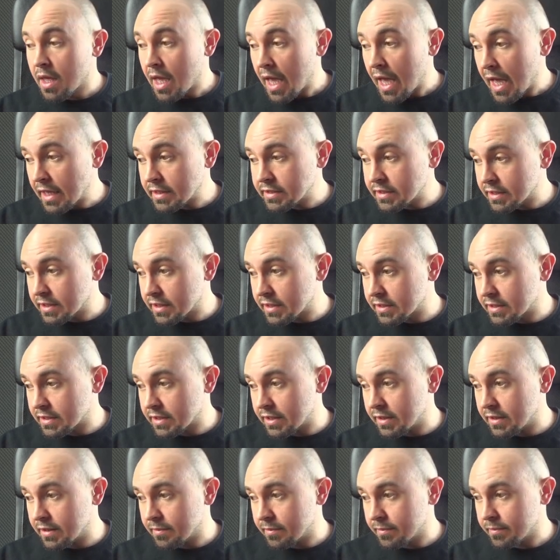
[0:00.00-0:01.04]
As you can
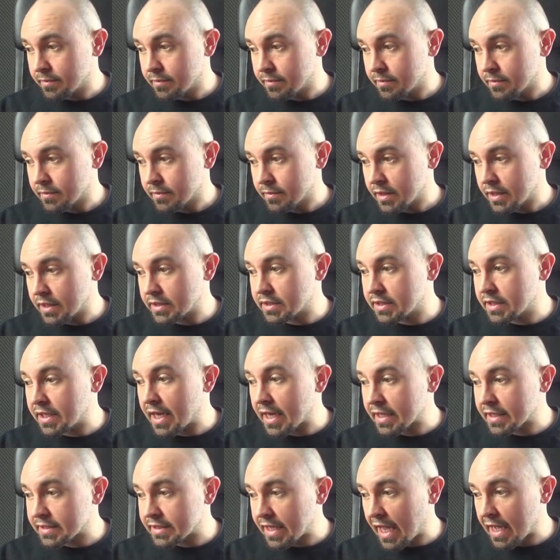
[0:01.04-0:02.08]
see, it's the
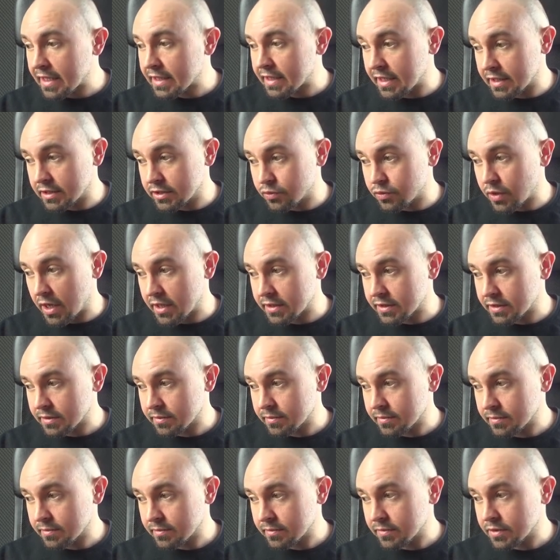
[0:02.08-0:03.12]
exact address
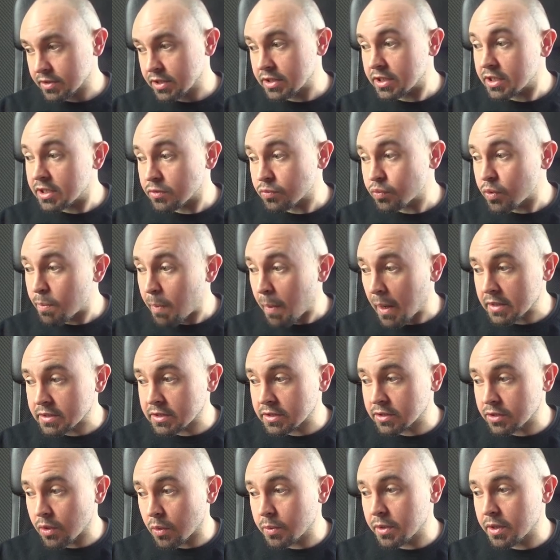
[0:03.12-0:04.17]
to this
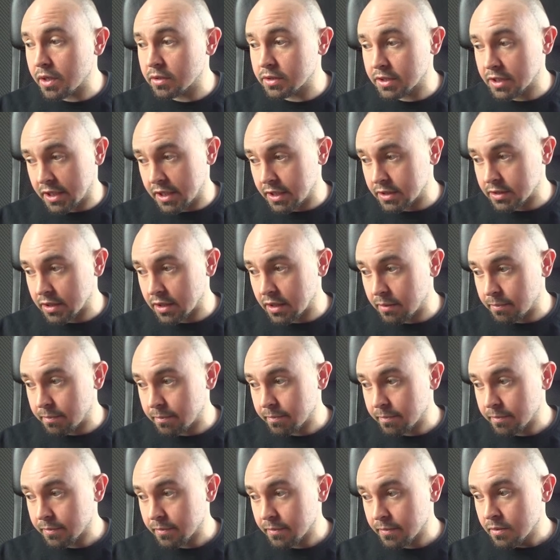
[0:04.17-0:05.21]
repository on GitHub.
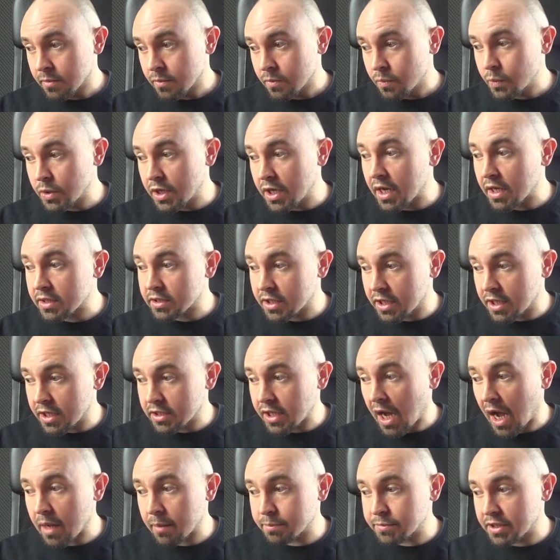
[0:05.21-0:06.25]
We got
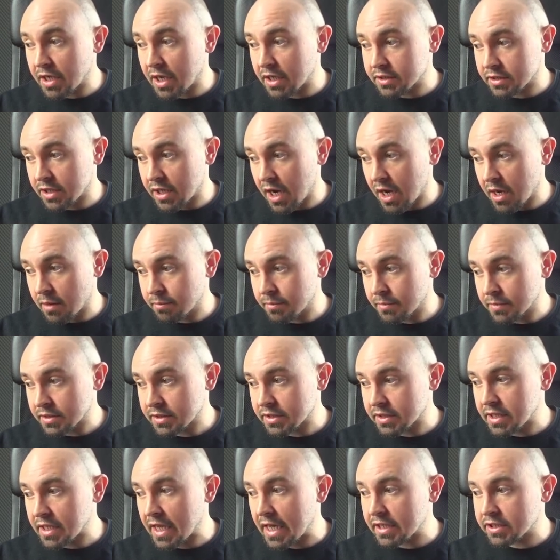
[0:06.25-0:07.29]

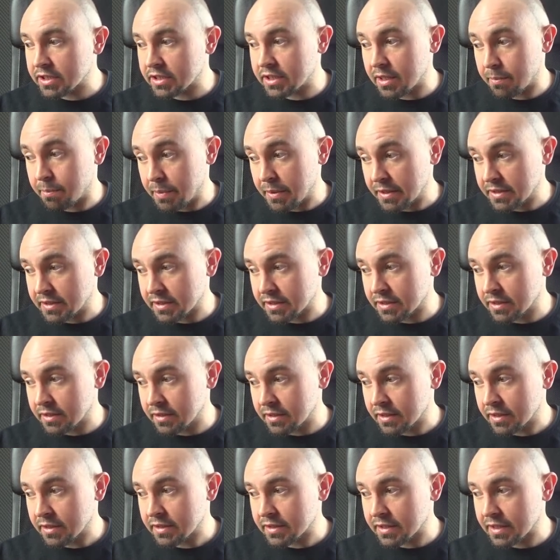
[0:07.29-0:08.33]

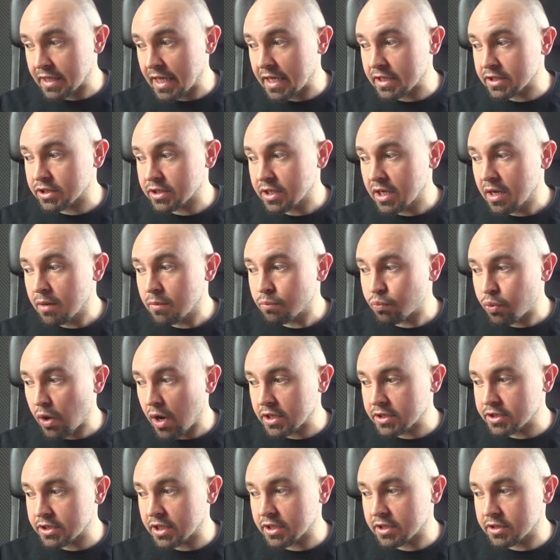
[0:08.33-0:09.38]

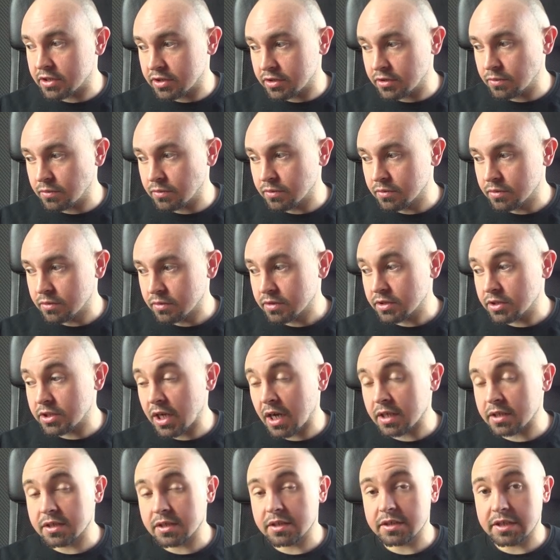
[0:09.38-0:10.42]

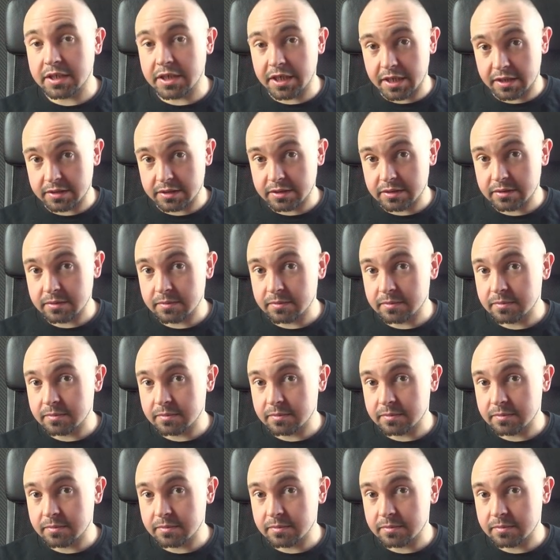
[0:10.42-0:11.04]
github.com/depitson/project2.git.